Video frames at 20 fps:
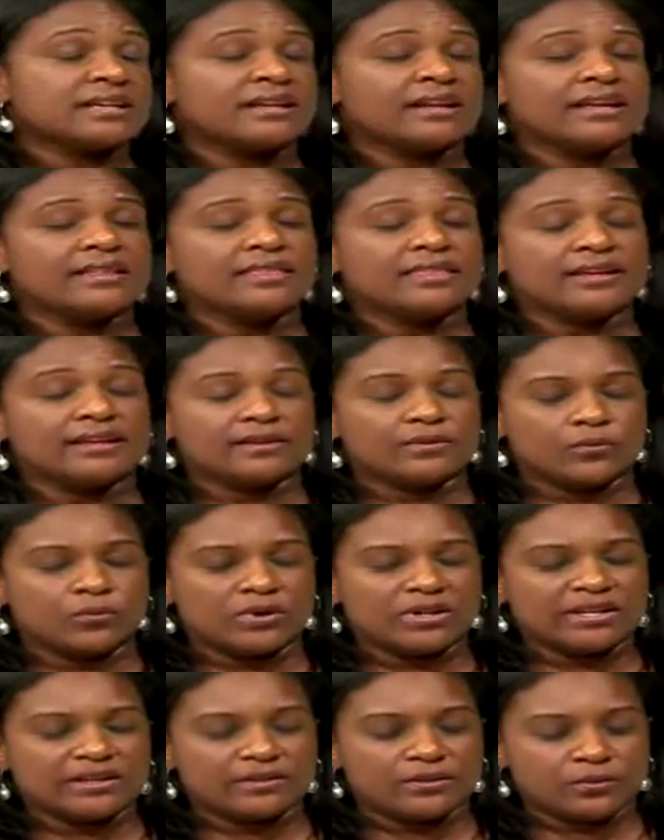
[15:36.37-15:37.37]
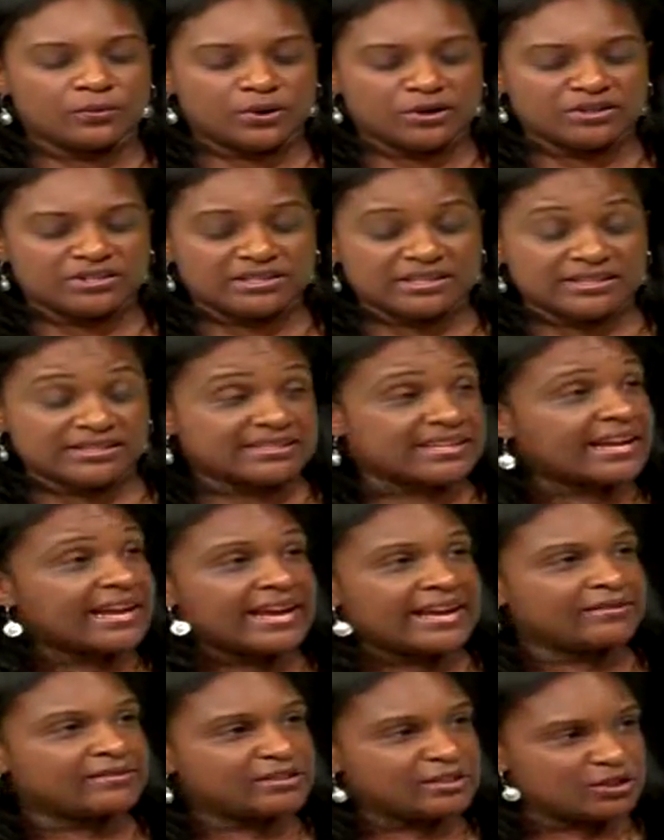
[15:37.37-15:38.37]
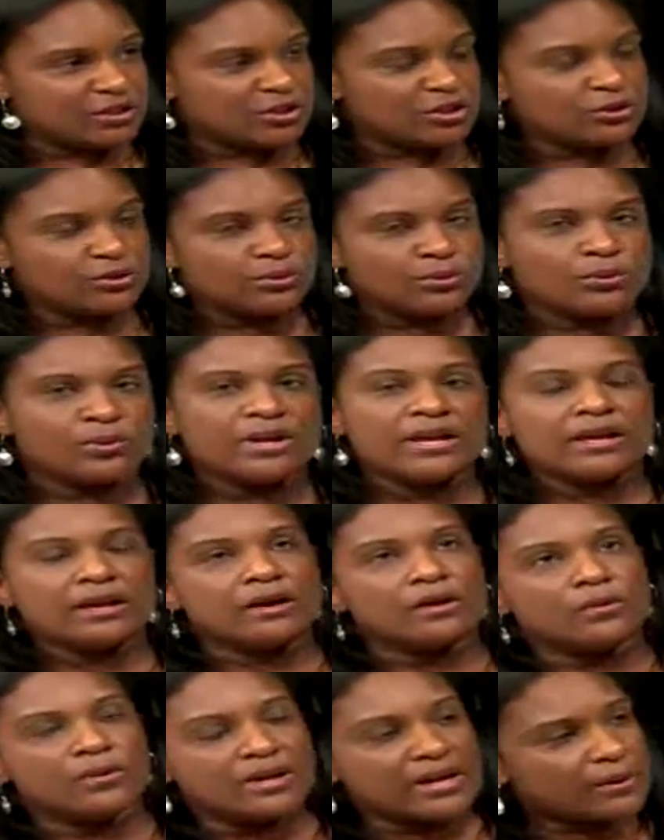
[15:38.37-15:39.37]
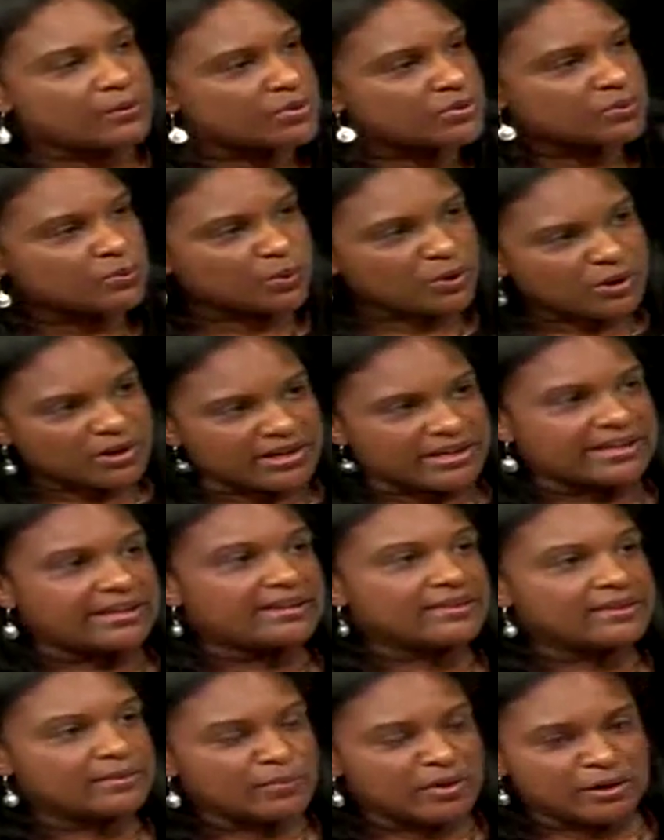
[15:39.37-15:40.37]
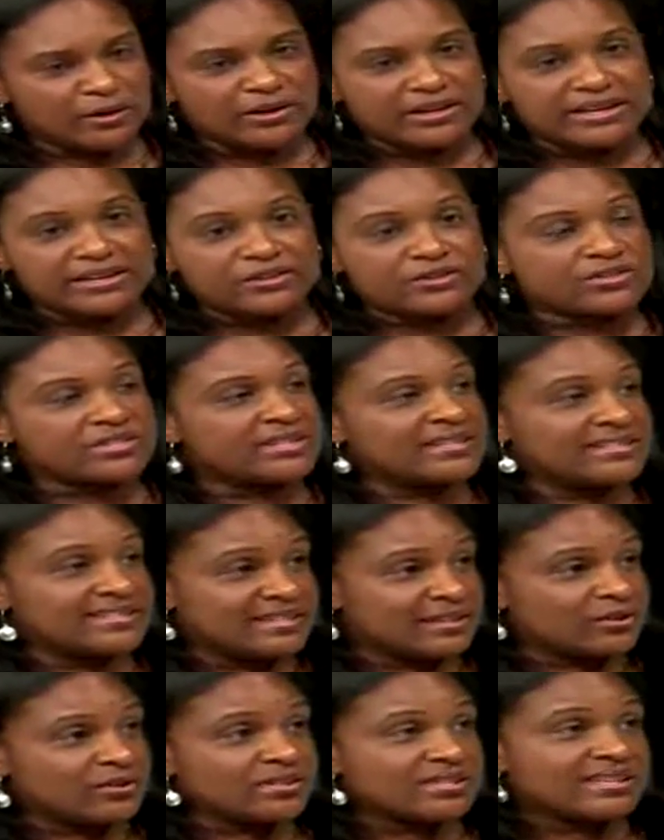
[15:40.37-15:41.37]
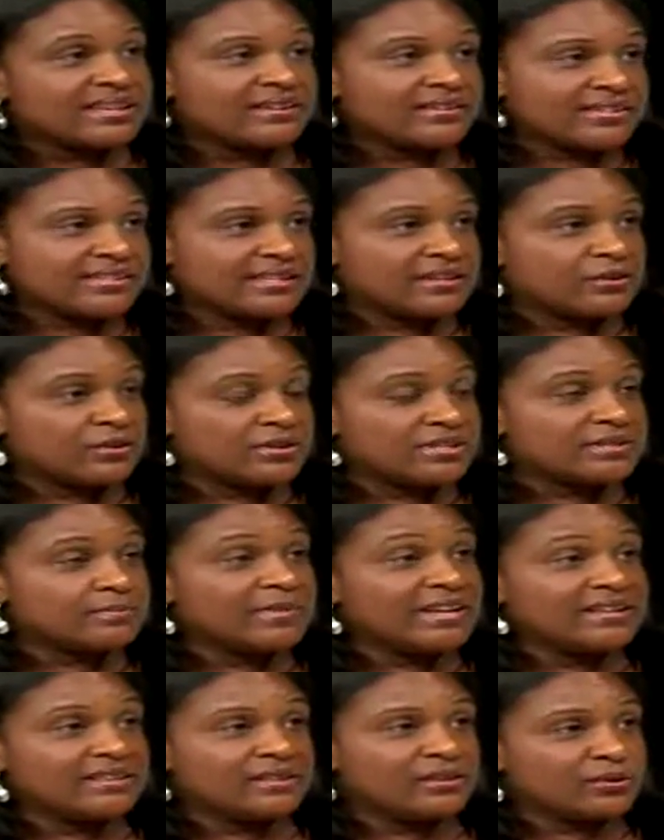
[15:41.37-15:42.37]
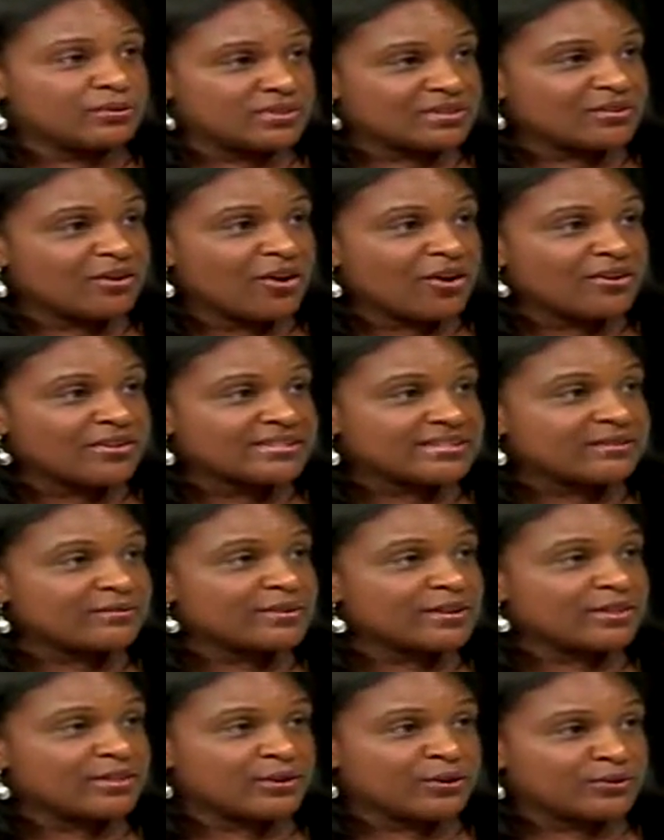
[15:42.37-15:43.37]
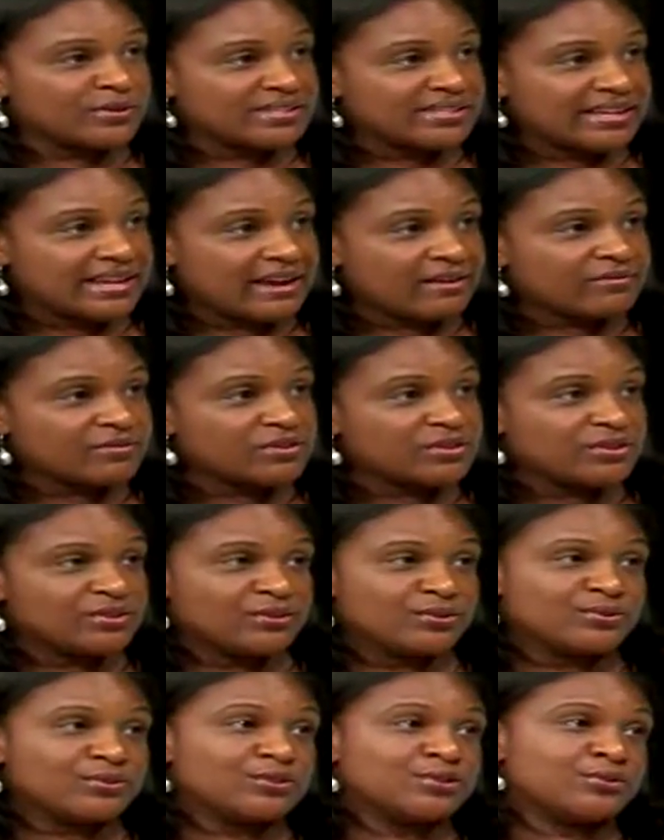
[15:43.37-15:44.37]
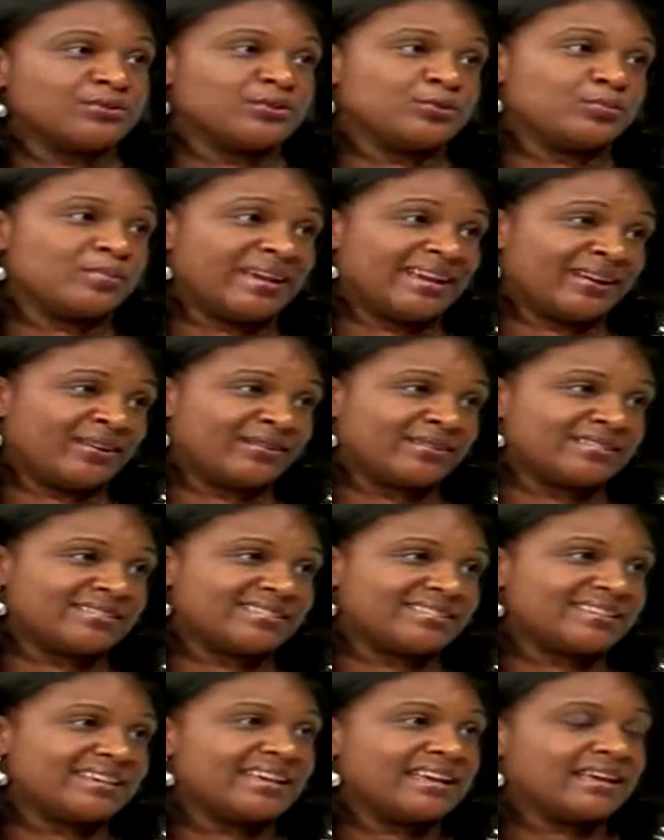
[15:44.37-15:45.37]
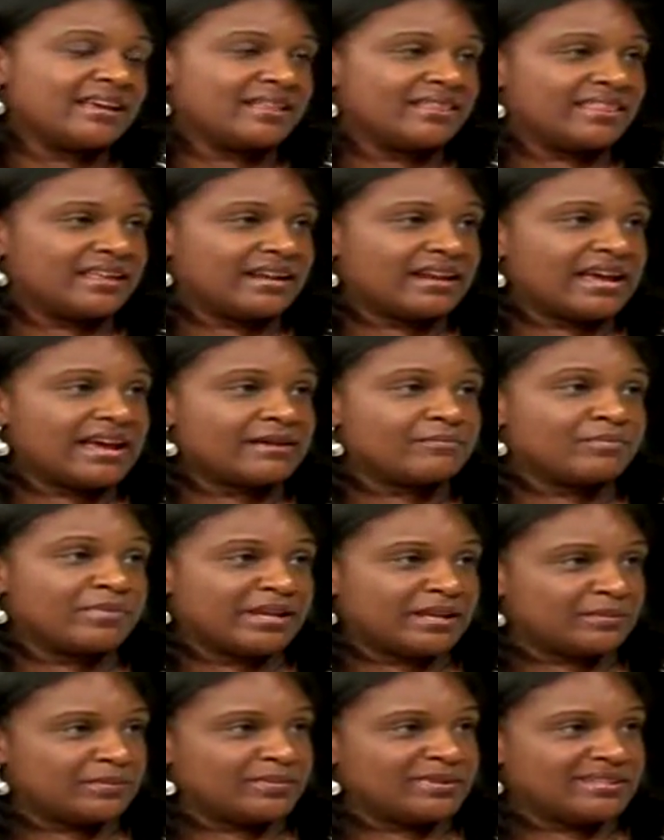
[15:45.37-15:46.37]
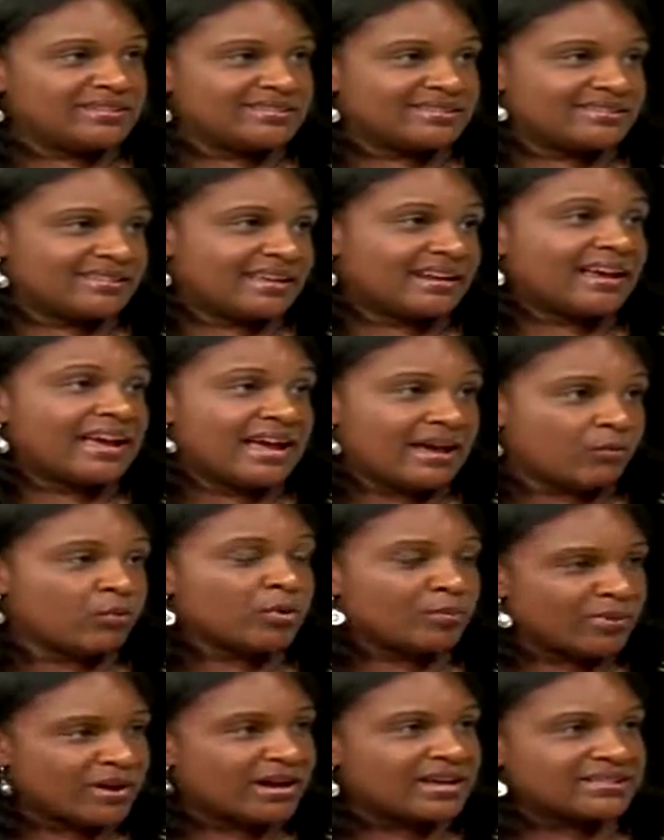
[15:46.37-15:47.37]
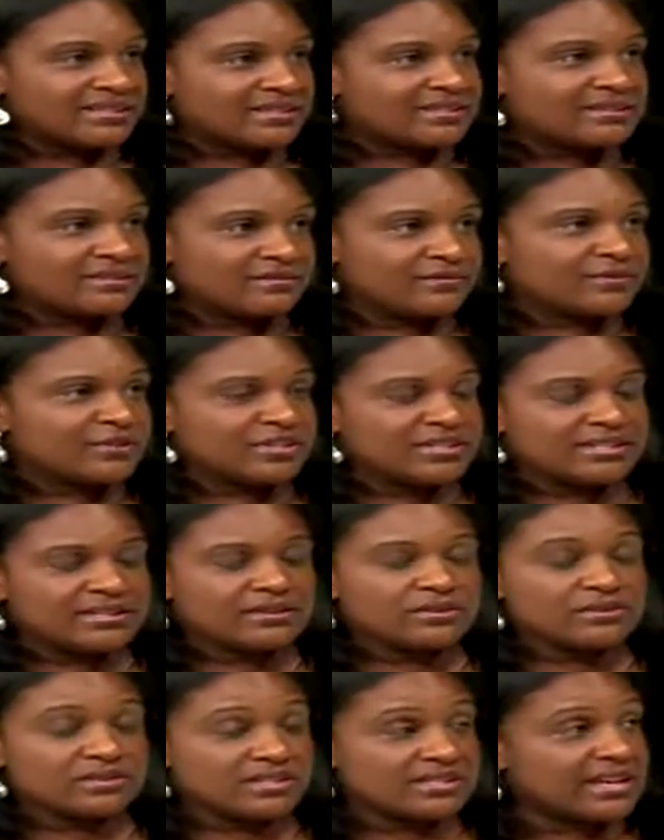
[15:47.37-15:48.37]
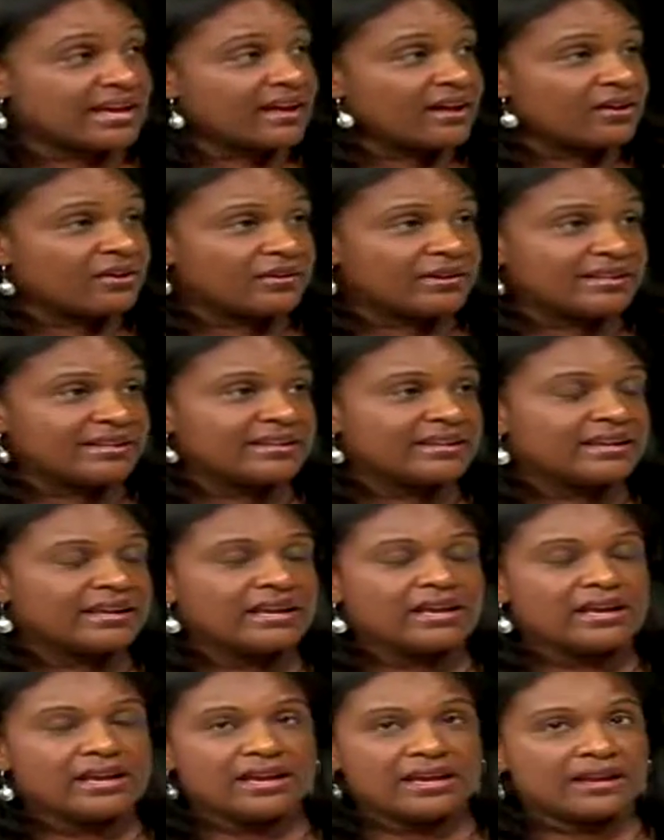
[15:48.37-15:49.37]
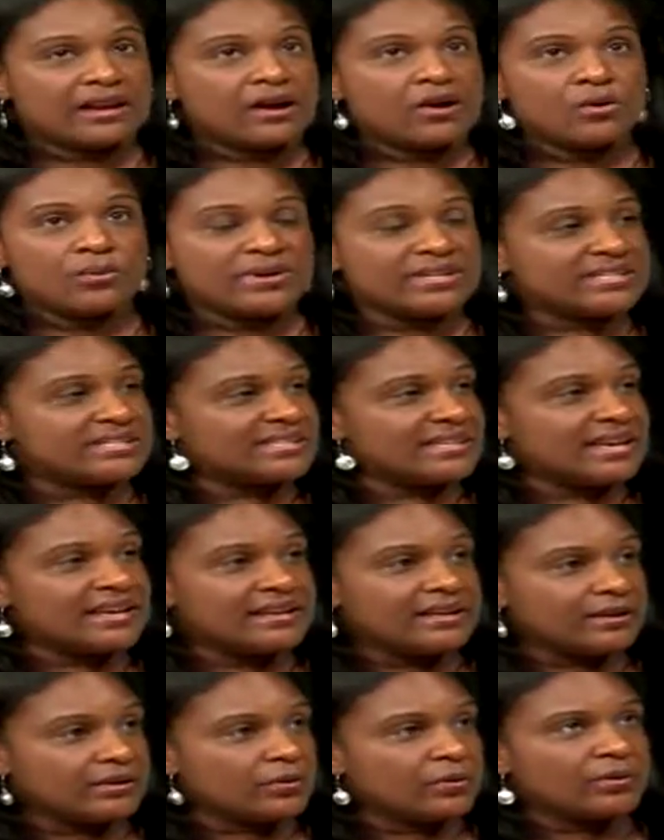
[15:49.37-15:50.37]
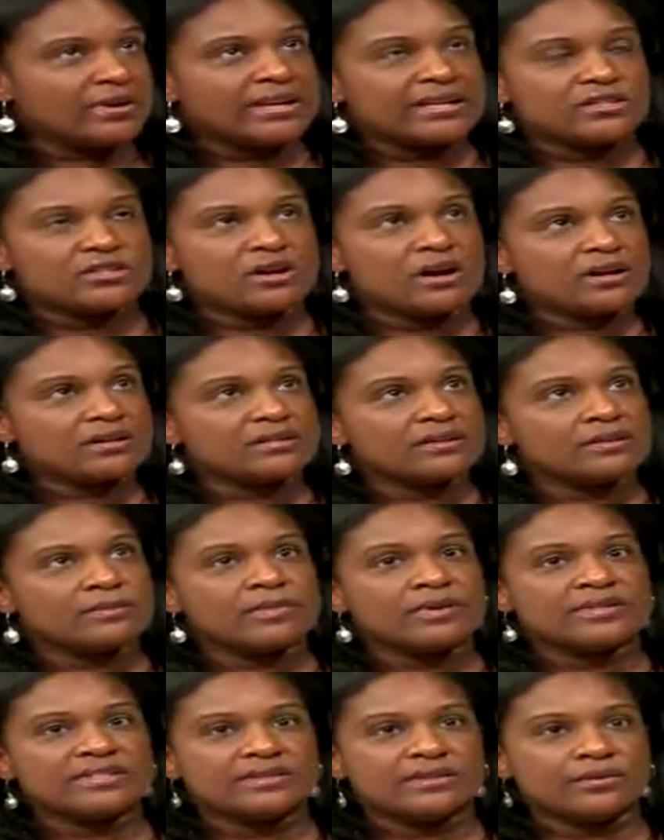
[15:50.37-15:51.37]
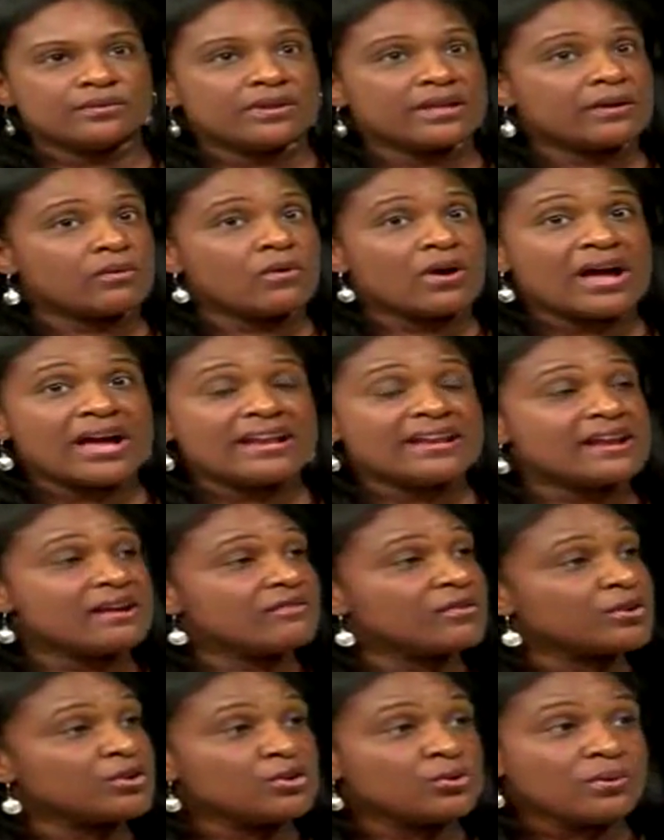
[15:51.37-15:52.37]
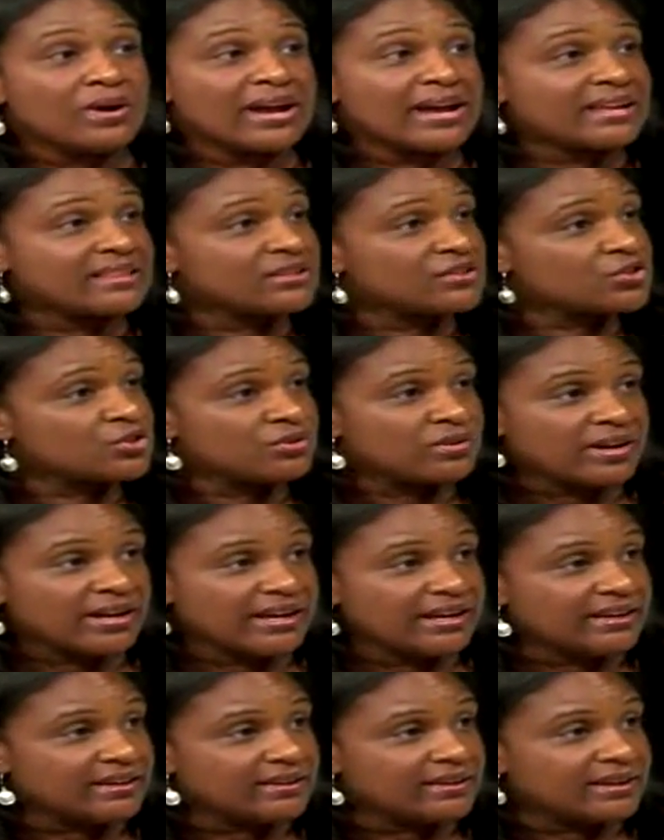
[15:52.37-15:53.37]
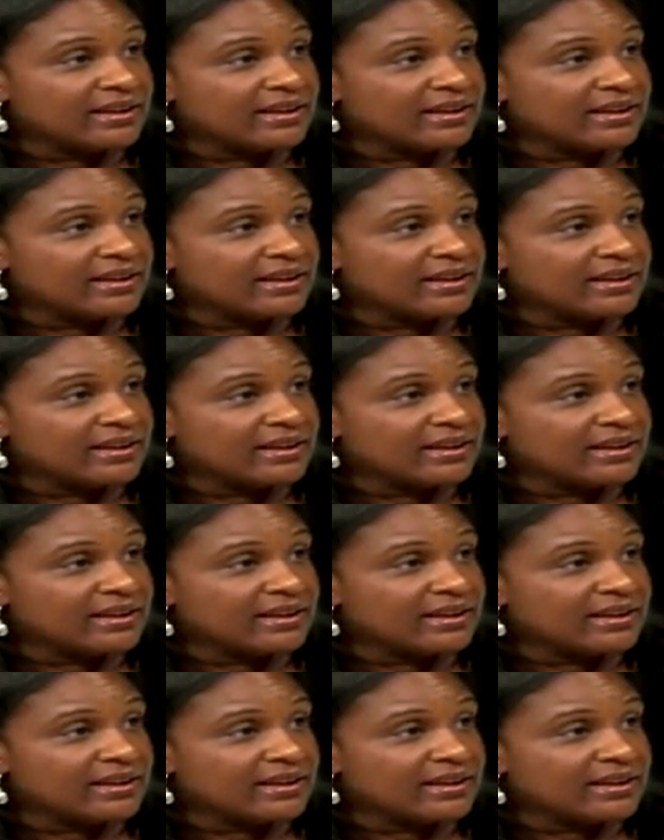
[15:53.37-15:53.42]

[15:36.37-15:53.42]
and I think one of the worst things I had to do mm -hmm. when I was working at the Mary Anderson Sickle Cell Center is make those calls every Thursday afternoon to new parents oh, that wow. had babies that were positive for sickle cell, and and I always said, you know, when I talked to them, I was, they were like, well, I never knew I had the trait.